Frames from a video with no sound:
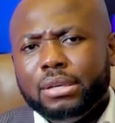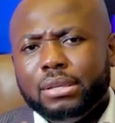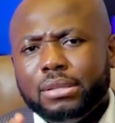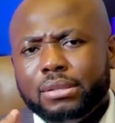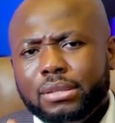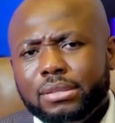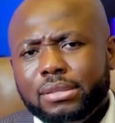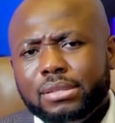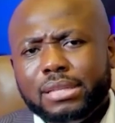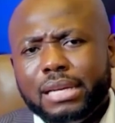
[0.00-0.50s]

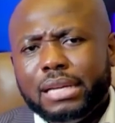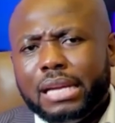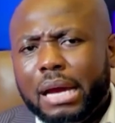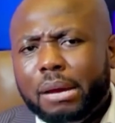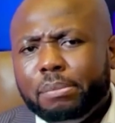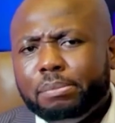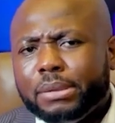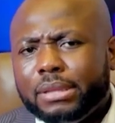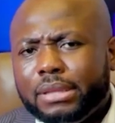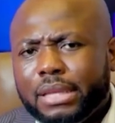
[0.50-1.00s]
This is an
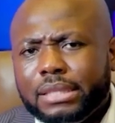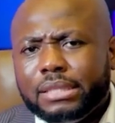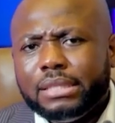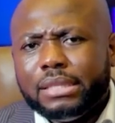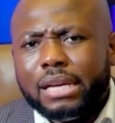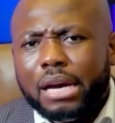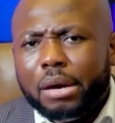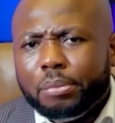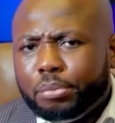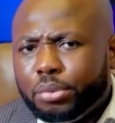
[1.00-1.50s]

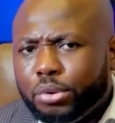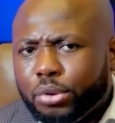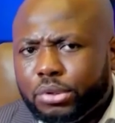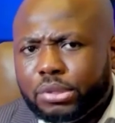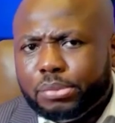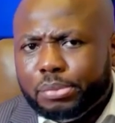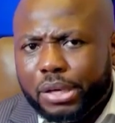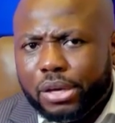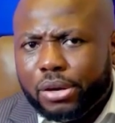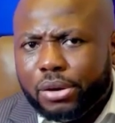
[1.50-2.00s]
empathetic approach
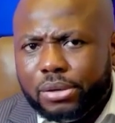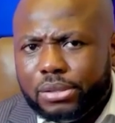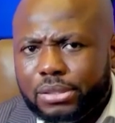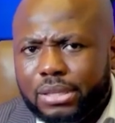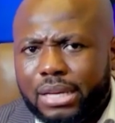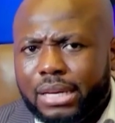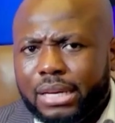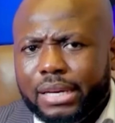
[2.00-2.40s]
because